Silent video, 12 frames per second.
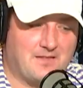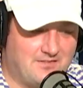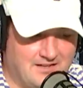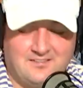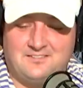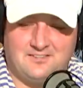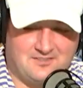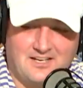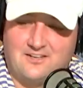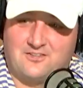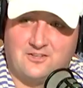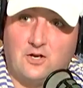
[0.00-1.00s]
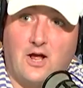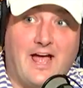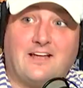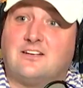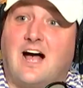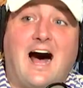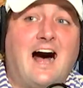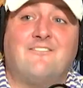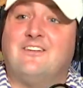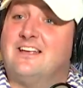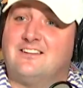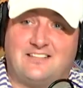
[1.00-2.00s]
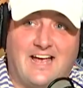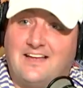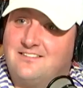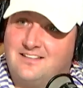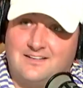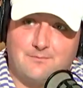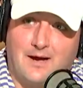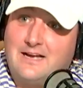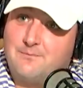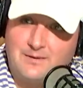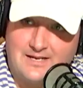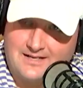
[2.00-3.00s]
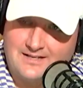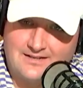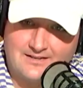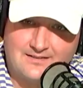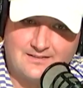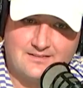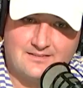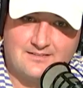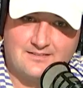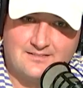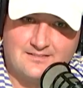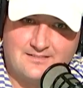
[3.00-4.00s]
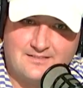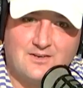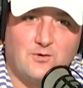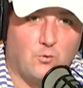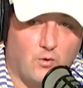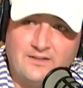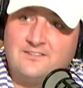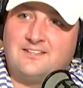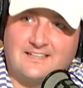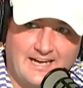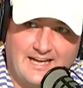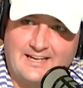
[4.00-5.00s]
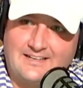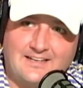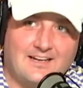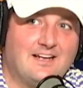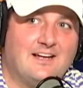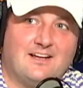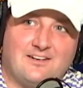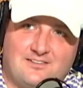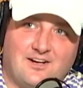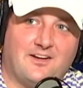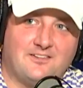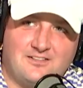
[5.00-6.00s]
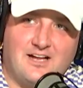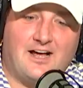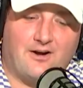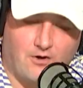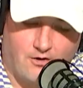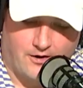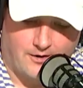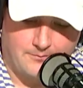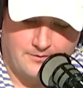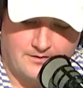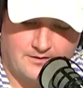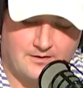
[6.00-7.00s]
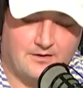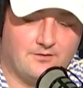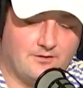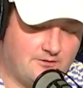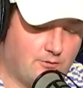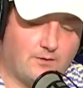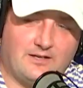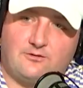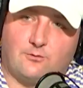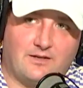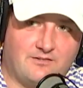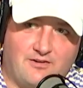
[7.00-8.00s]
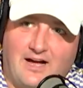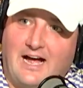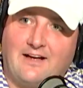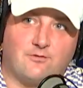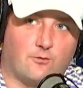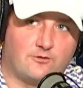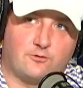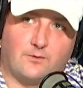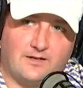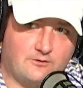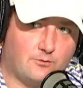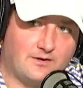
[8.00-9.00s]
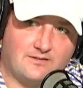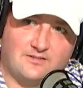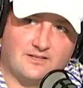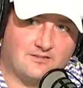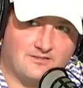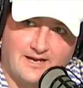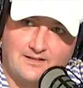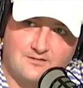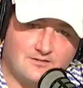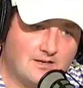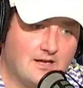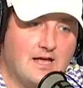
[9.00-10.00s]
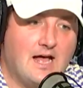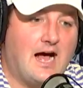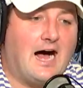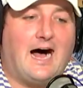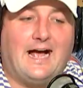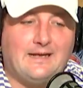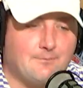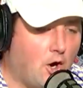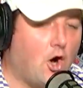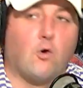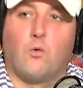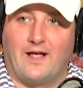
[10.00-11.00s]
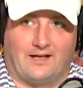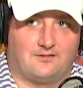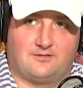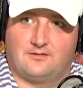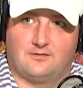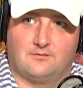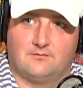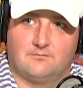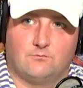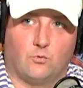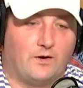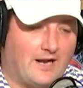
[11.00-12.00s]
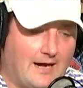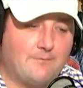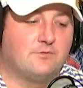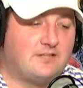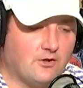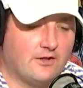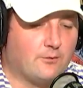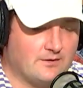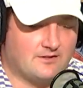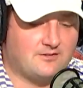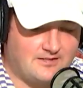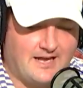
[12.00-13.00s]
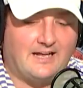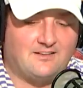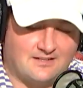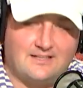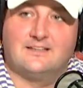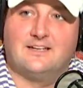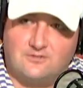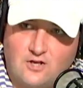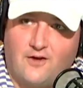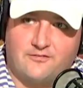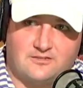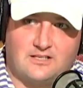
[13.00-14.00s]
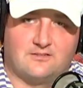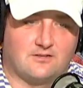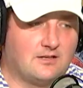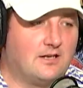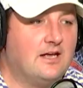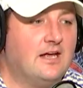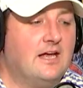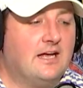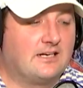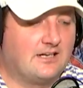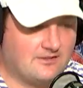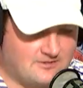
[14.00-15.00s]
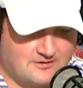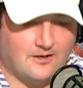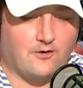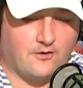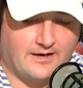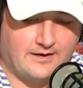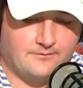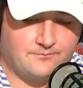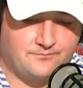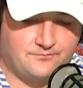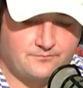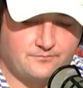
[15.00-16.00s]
This decision, as obvious as it might be, once again does not harm the twenty twenty-five or twenty twenty-six Saints. I am always, when I'm dealing with the Saints in this offseason, considering